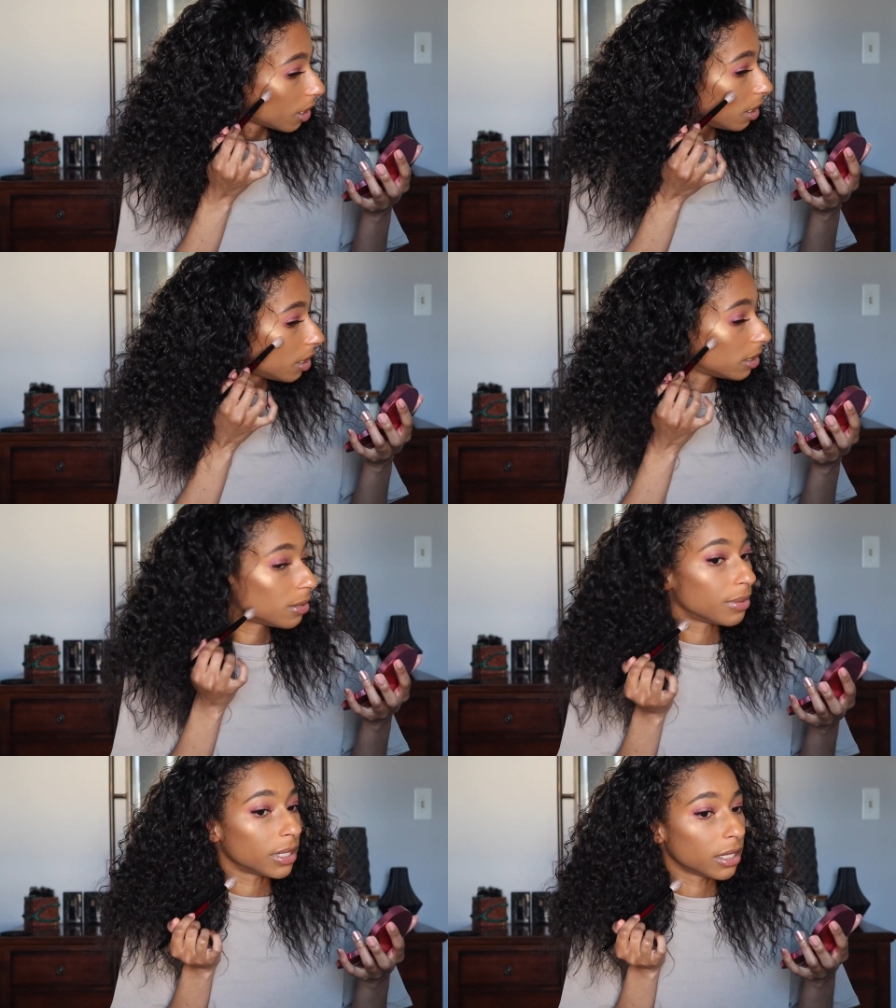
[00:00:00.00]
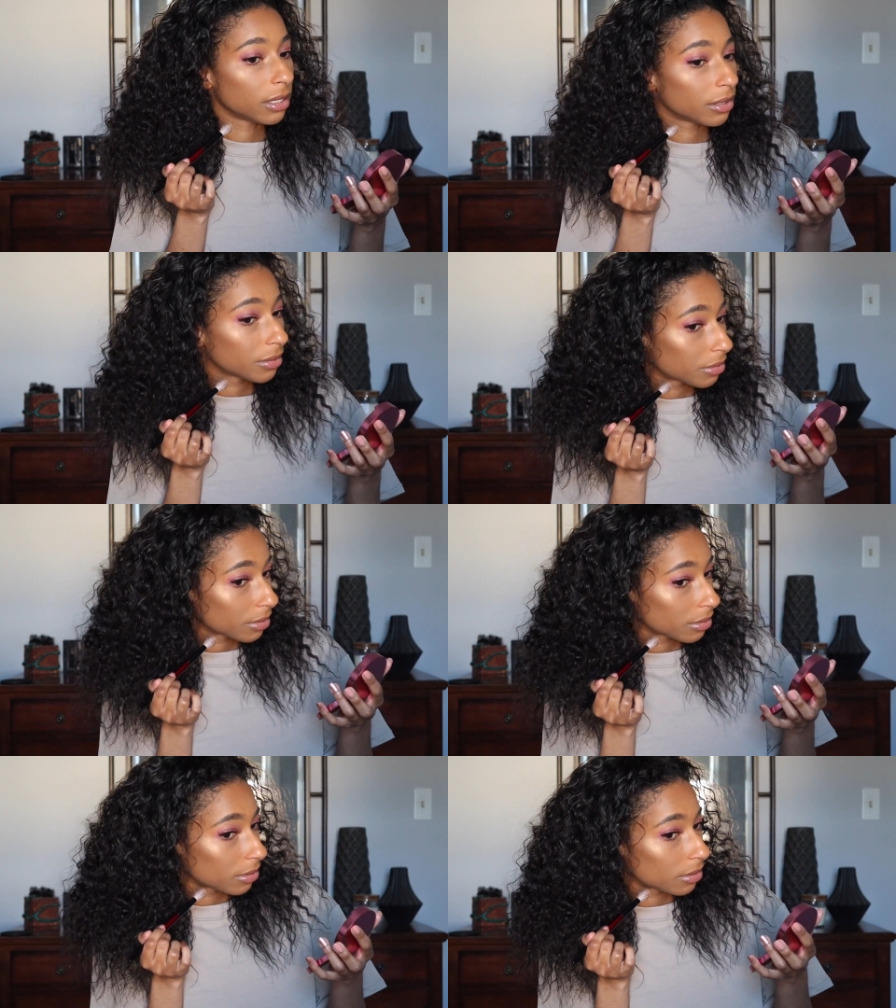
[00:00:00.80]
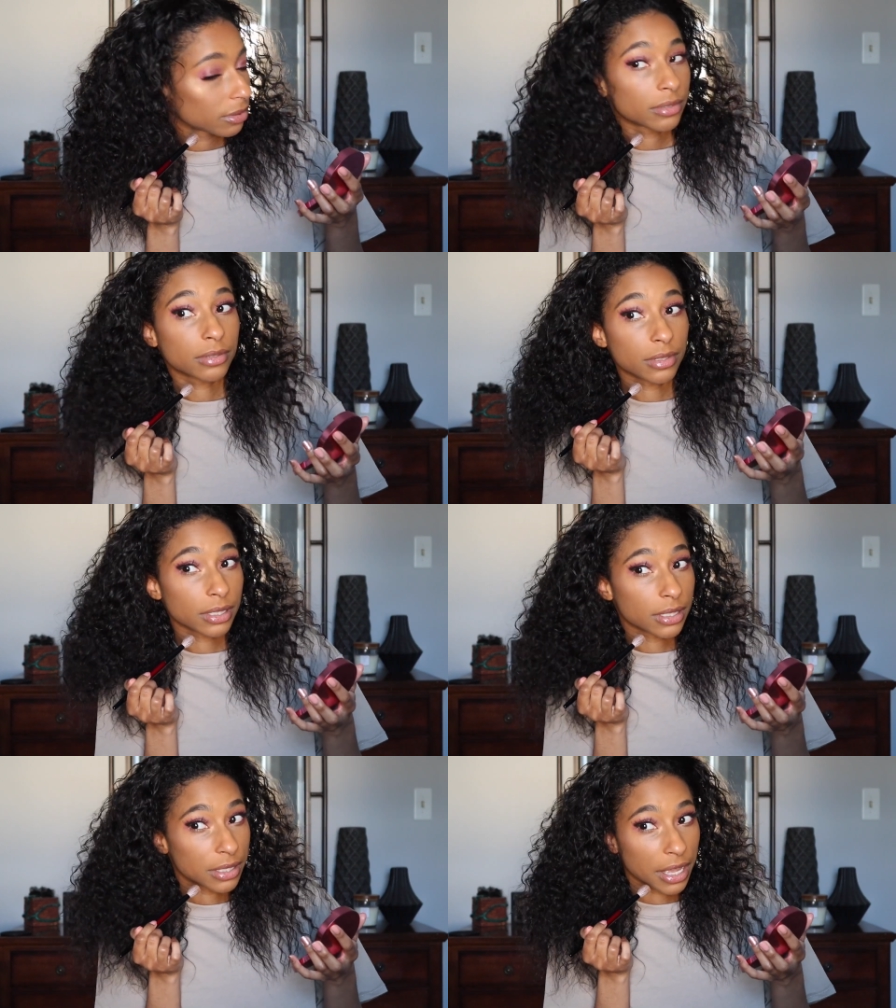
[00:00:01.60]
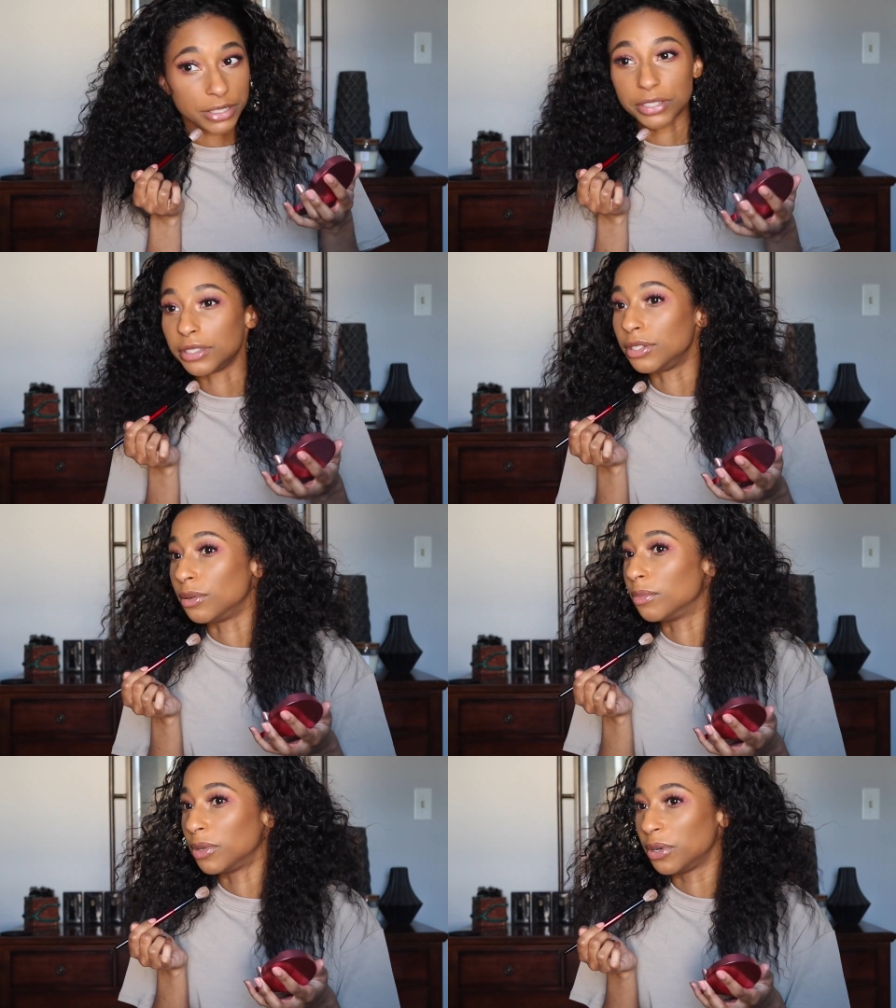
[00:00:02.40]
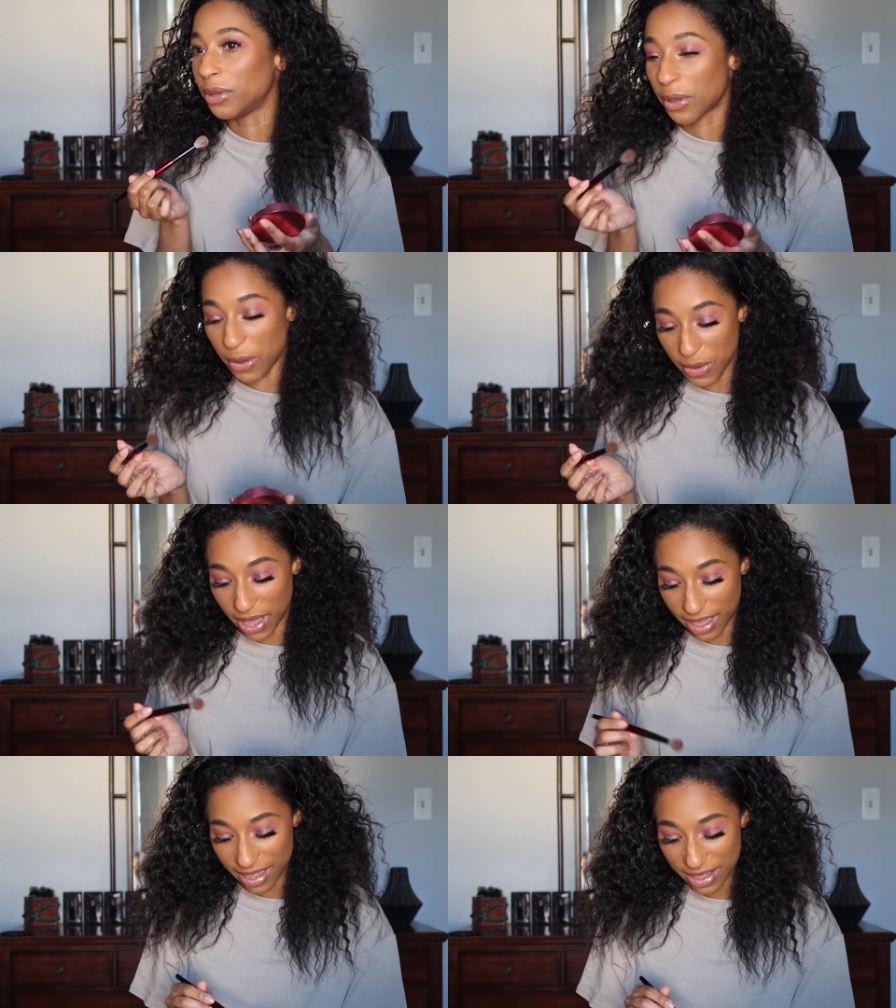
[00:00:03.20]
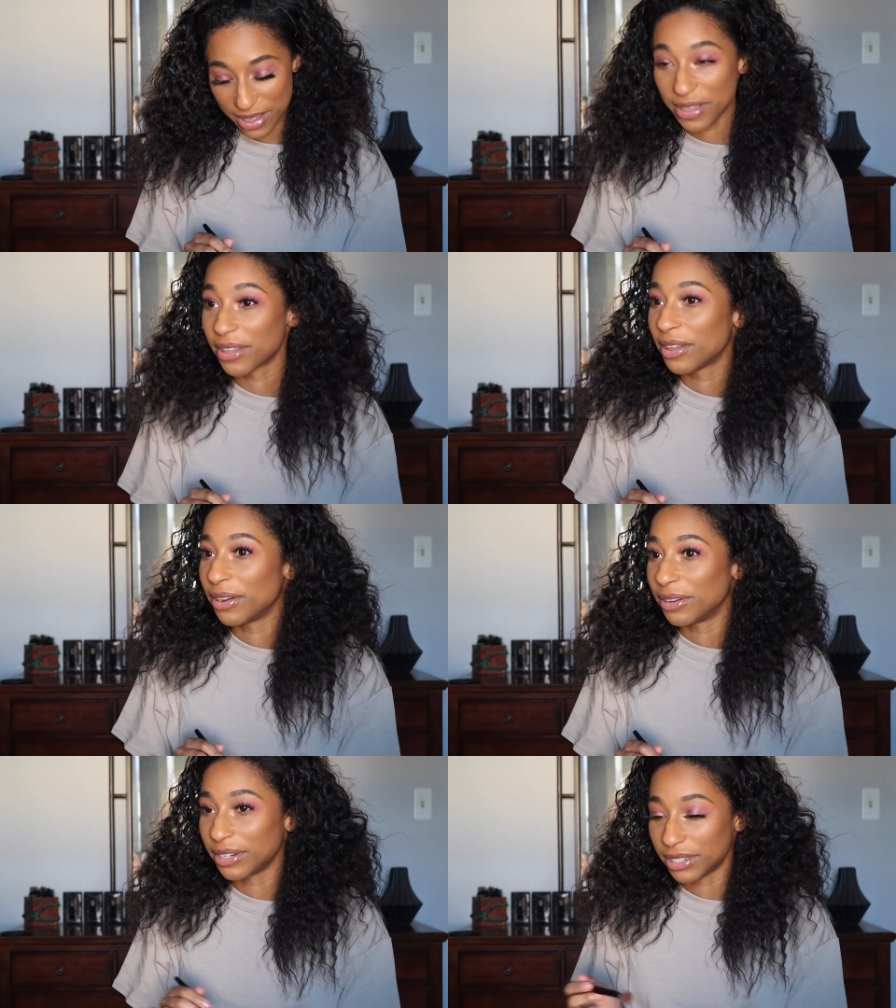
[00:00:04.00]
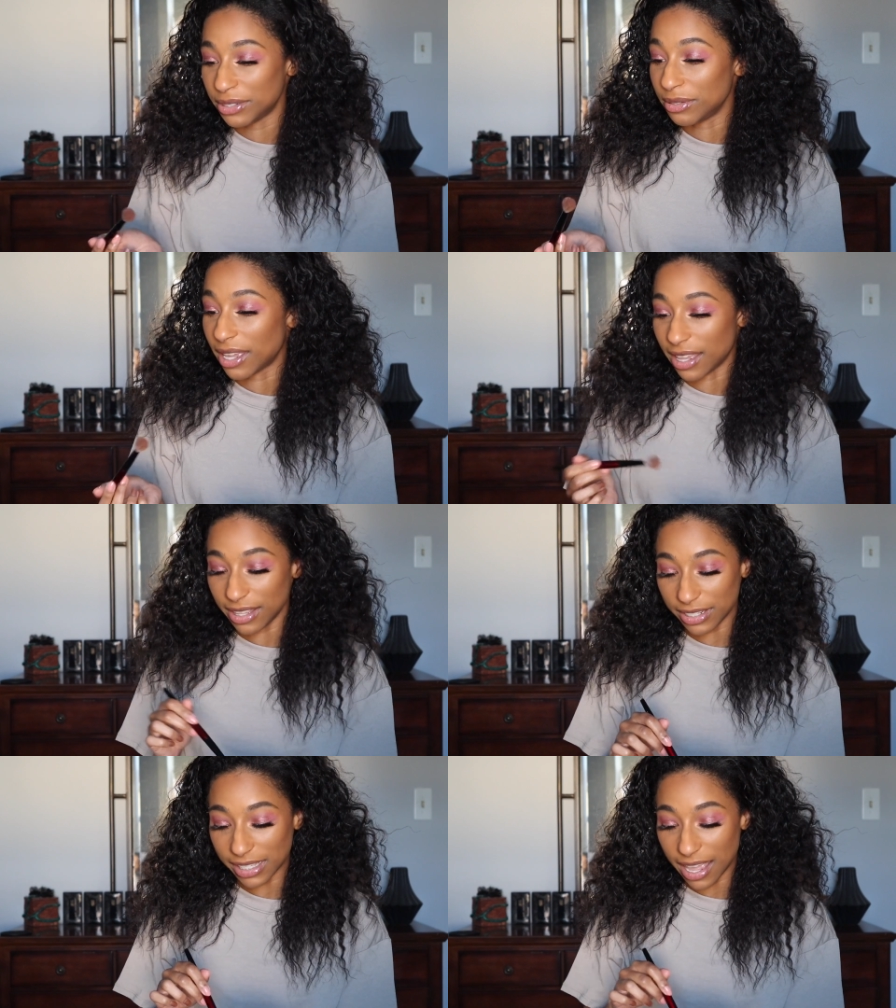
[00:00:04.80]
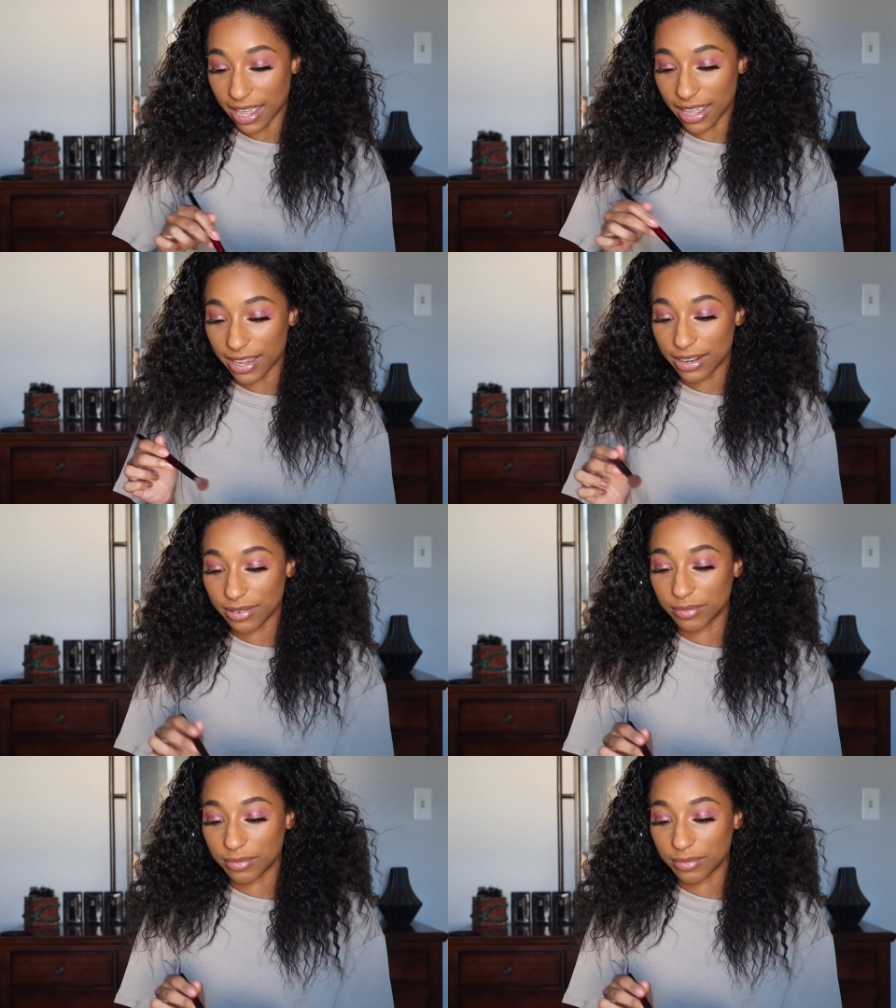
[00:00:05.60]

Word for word: Oh, that's pretty. This is actually doable. Okay. We're going to do the other side.